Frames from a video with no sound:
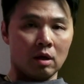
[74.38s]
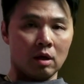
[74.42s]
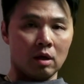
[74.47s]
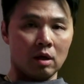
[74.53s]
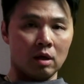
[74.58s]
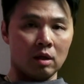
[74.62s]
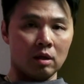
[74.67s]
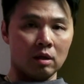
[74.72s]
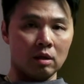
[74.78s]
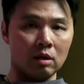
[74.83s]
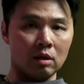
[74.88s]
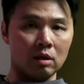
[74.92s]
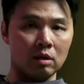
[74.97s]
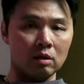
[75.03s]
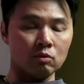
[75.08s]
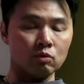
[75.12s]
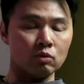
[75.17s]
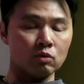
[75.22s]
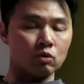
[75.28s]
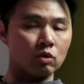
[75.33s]
And
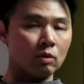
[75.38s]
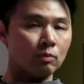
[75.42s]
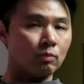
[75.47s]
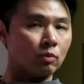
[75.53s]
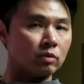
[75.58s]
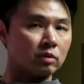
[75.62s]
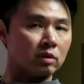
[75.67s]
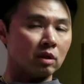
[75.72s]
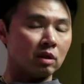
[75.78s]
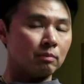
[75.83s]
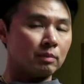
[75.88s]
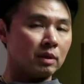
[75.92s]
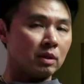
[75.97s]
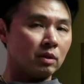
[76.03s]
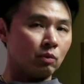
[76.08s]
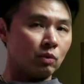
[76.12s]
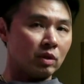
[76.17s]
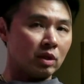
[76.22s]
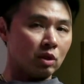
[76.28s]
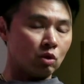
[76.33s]
trip was going to be
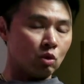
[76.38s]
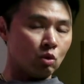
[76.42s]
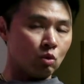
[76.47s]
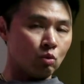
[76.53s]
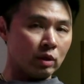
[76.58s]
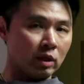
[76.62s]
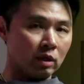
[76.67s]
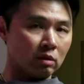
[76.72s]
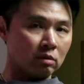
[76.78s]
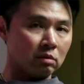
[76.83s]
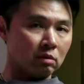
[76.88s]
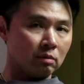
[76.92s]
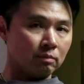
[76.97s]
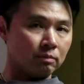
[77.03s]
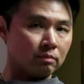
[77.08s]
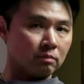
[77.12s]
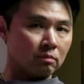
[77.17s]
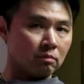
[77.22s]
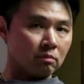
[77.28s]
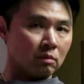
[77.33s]
within 2 weeks.
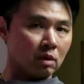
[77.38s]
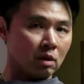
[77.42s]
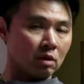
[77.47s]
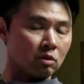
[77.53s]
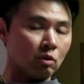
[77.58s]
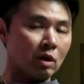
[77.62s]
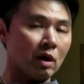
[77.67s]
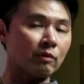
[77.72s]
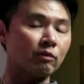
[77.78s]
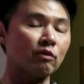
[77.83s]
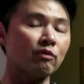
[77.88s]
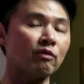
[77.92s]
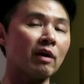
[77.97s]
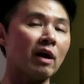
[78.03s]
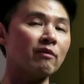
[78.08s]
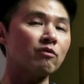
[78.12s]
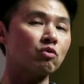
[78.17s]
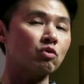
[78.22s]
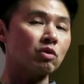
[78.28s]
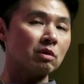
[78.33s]
So after
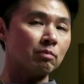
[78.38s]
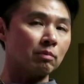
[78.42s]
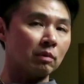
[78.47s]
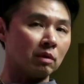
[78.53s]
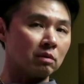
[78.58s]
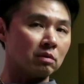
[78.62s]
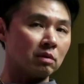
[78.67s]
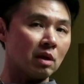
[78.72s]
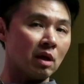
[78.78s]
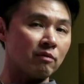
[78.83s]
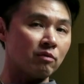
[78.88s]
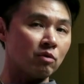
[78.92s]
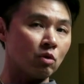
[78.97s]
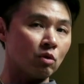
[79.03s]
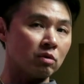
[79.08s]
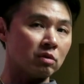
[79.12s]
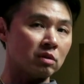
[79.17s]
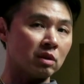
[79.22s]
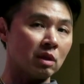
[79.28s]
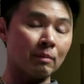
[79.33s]
5 treatments, I
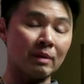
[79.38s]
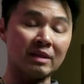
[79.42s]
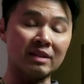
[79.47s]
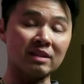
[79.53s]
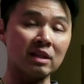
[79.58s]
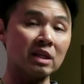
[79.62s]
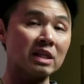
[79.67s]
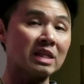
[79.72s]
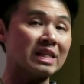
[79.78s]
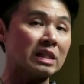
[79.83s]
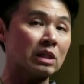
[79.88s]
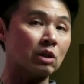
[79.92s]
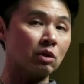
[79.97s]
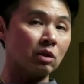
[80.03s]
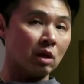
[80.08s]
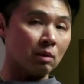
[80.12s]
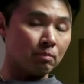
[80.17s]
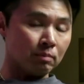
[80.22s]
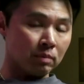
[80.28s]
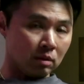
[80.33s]
noticed that my skin cleared
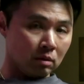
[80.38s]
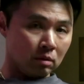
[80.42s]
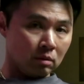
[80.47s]
up.